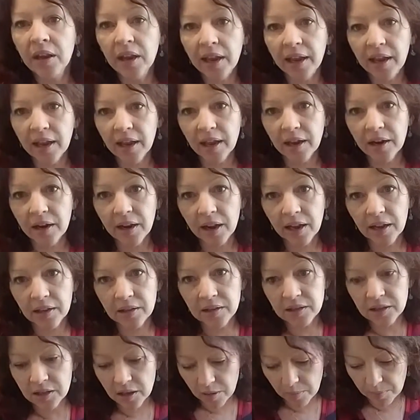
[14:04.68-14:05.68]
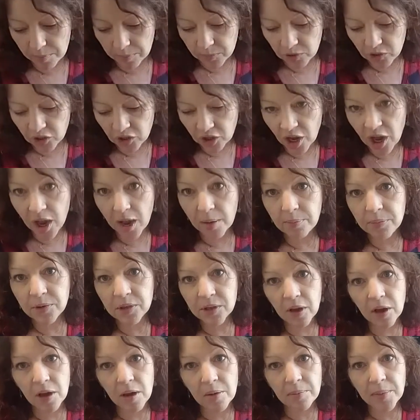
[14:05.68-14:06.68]
and add some chopped
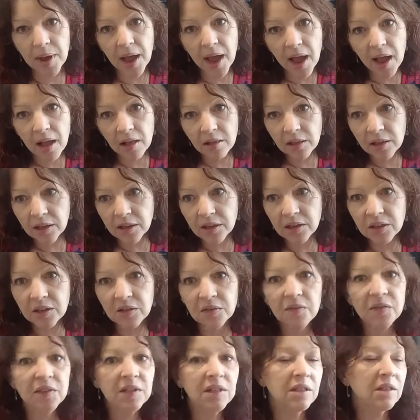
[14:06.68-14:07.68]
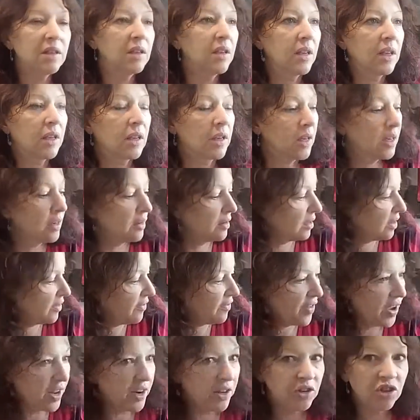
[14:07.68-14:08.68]
olives and the
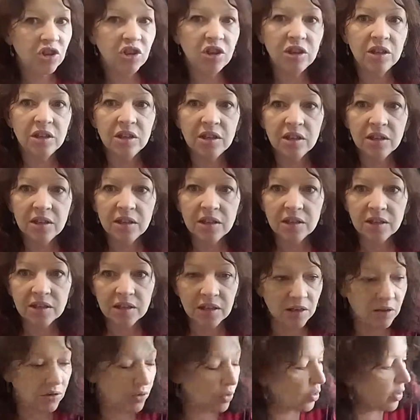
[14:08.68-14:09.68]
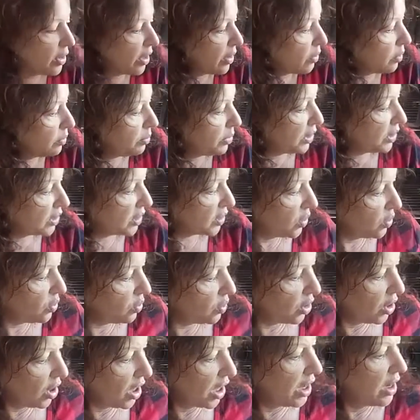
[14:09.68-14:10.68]
feta cheese, and oh, that would be so
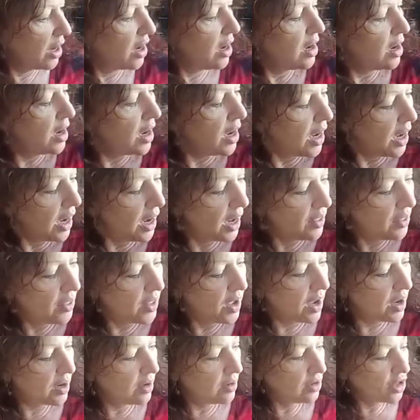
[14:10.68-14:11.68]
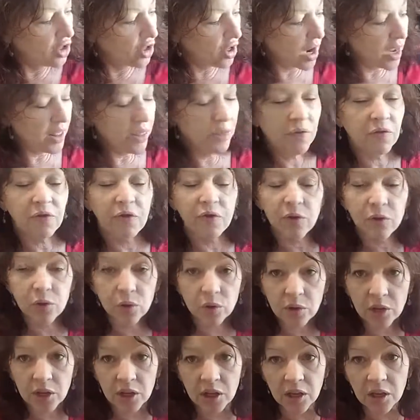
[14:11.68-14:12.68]
good. And then try the
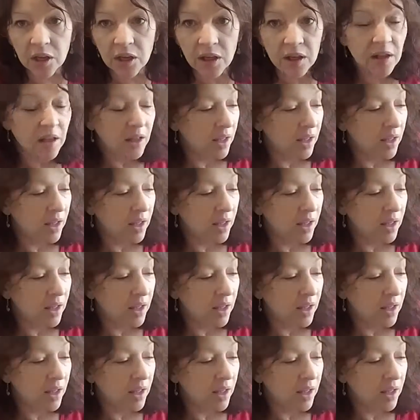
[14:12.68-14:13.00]
fruity